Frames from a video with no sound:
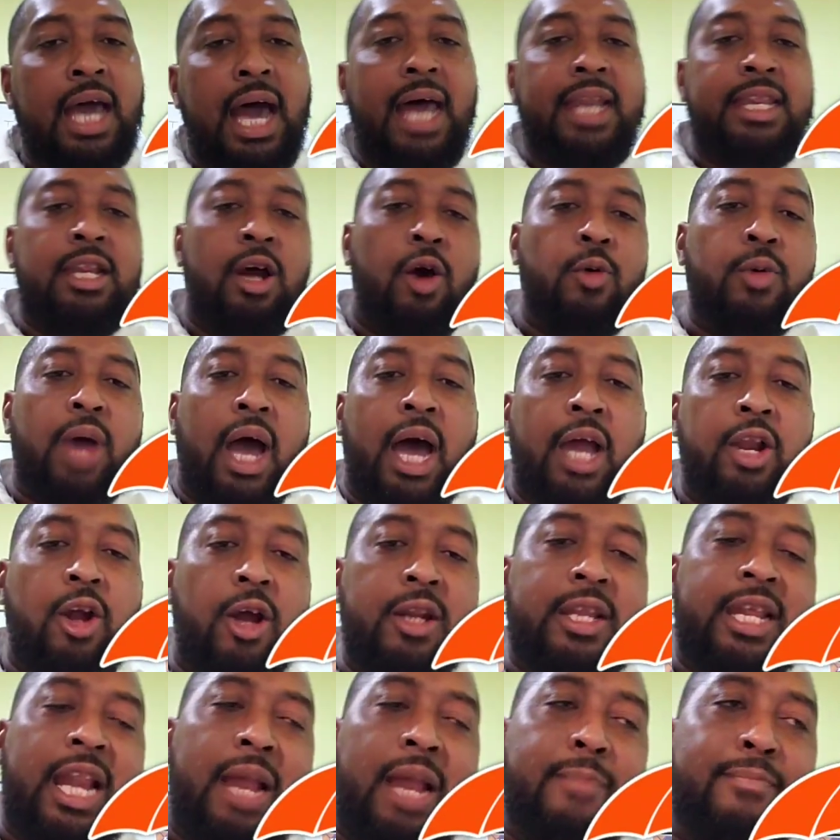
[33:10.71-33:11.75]
and now
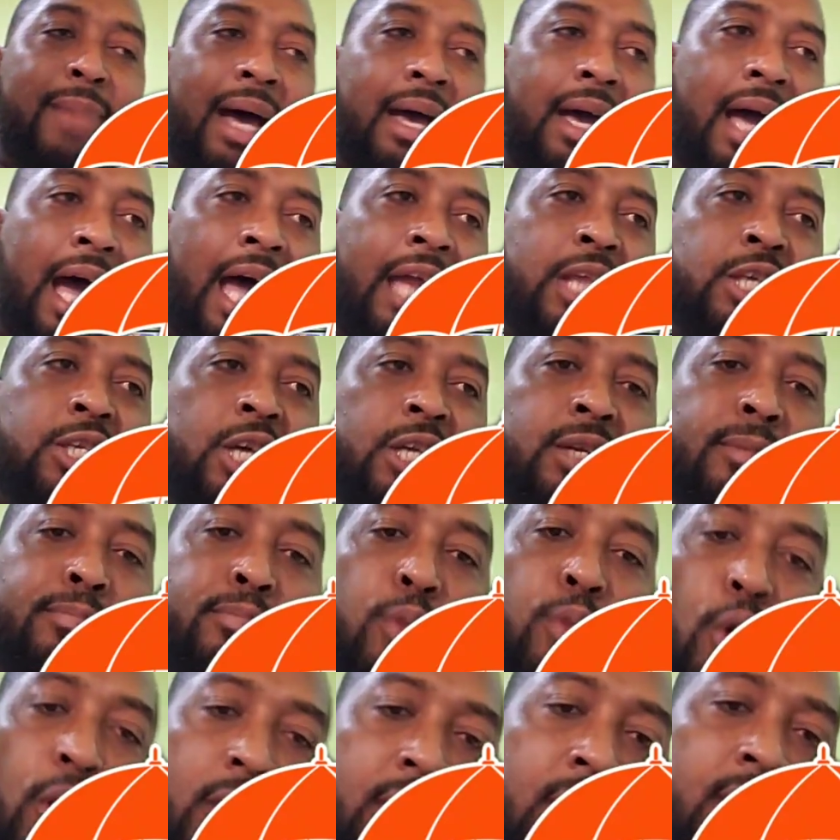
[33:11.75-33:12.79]
Neil Massey, and he's on the
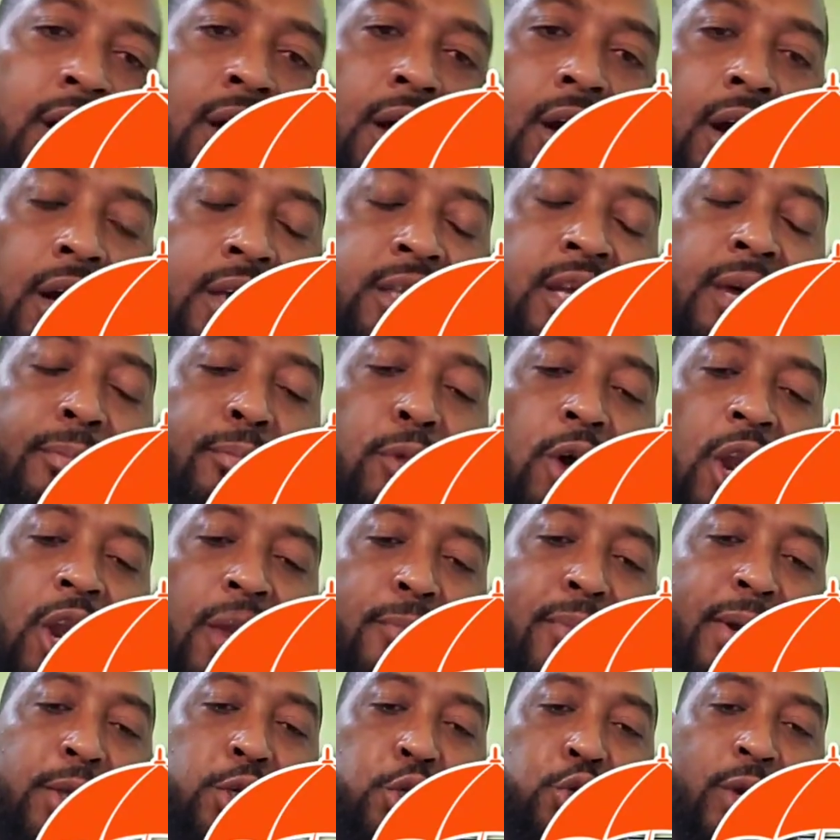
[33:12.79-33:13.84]
border
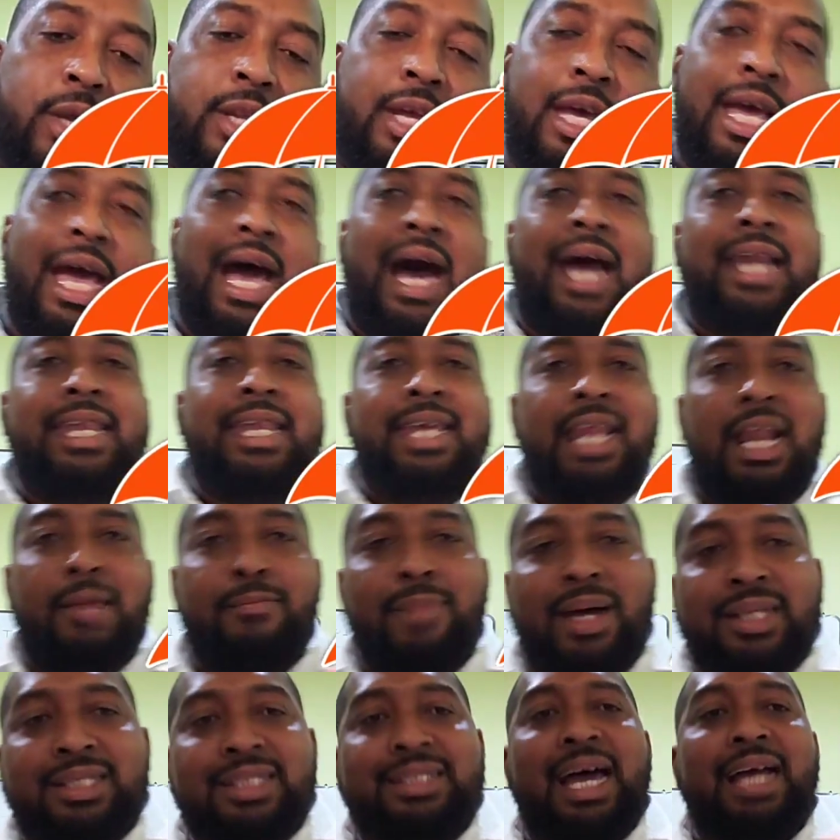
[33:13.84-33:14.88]
Petrotrin, and Neil
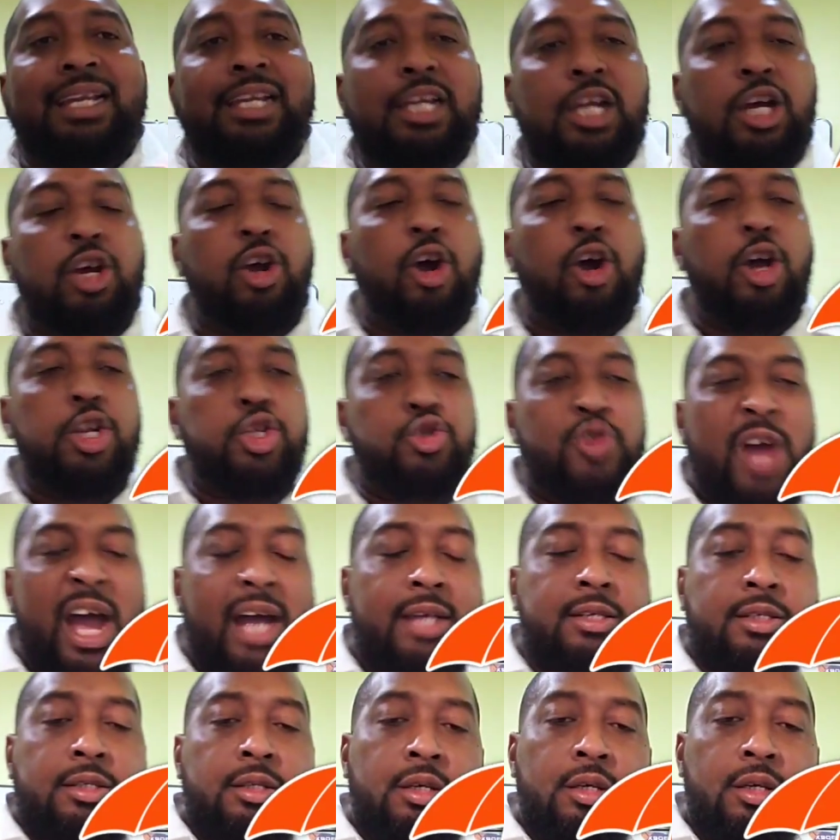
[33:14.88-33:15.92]
Massey's handling the
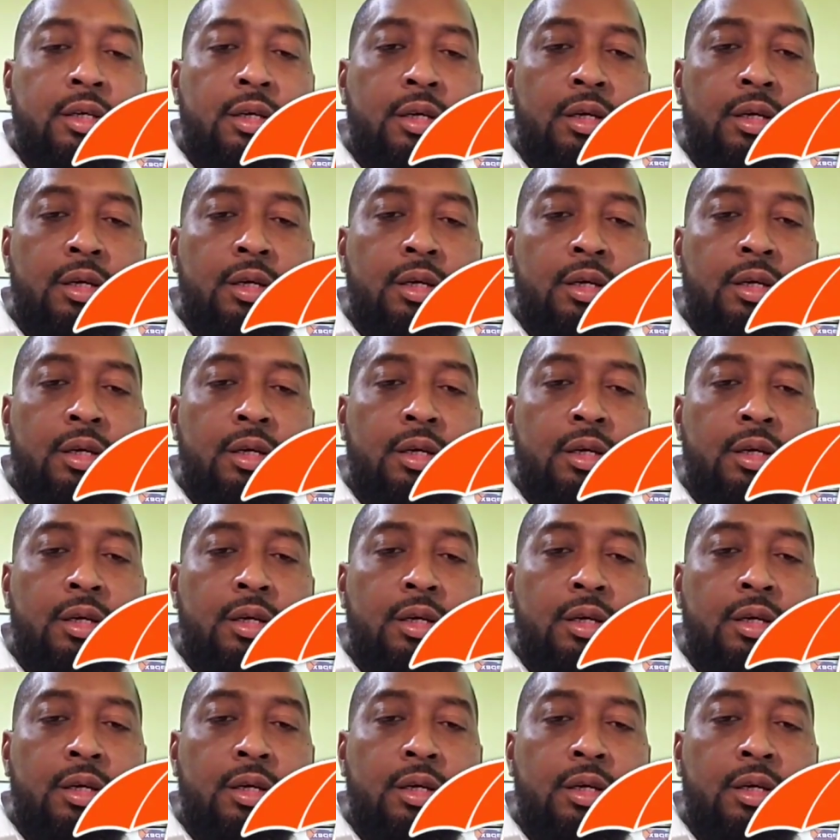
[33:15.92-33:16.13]
contracts